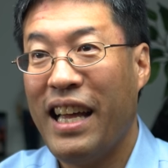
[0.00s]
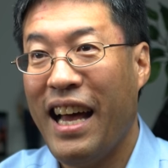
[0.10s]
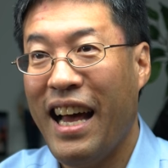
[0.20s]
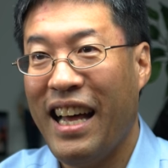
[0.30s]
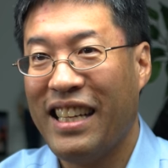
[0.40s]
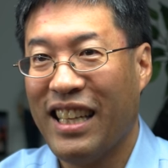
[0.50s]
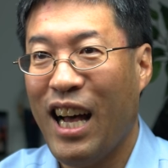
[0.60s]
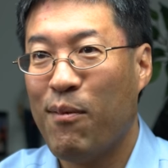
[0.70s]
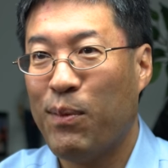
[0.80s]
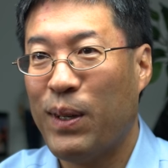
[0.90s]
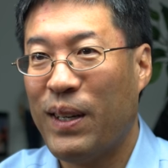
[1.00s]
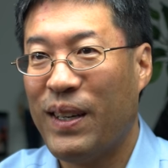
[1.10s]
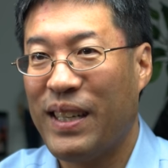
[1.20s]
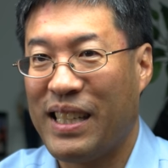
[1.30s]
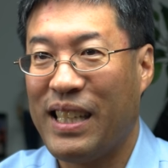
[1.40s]
had a lot
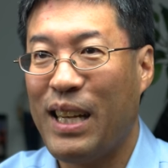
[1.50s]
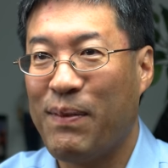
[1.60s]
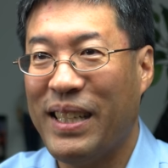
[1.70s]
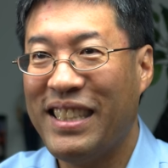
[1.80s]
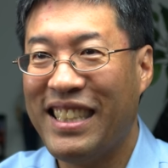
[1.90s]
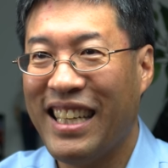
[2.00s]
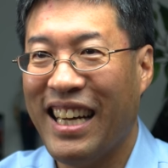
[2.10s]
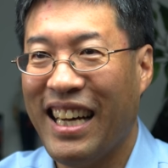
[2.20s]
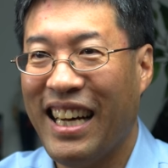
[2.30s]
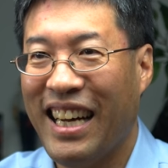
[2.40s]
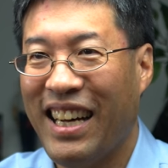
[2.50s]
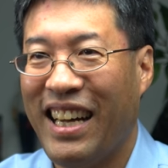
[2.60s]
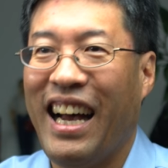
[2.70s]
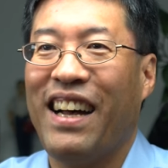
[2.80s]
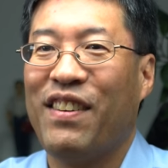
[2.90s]
more excitement
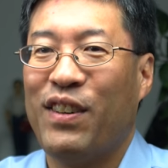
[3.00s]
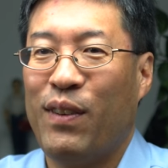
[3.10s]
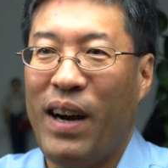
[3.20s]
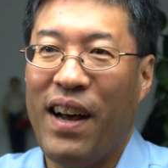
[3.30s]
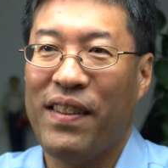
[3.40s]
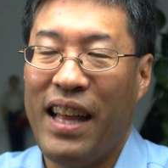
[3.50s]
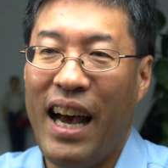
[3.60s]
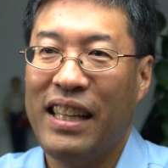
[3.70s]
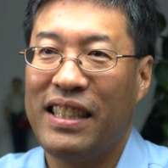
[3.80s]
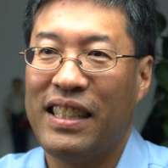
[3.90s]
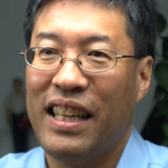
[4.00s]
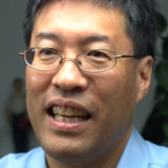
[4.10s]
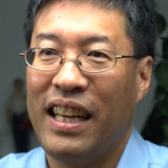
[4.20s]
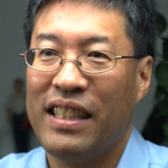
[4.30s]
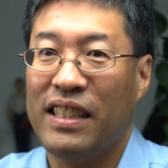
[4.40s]
around that.
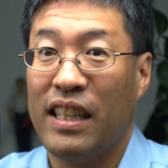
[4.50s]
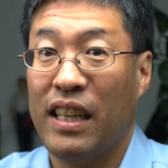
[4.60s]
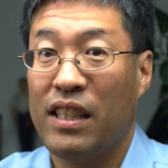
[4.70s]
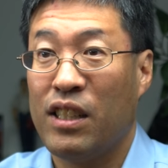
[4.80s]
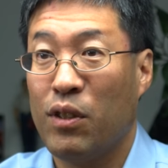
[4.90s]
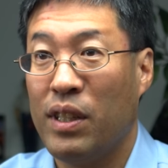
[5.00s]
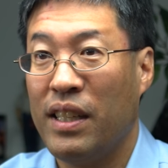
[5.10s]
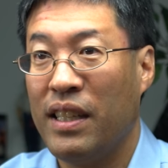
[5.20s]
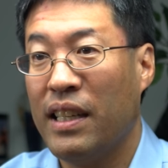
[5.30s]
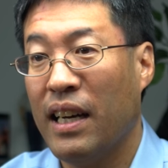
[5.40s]
And so the...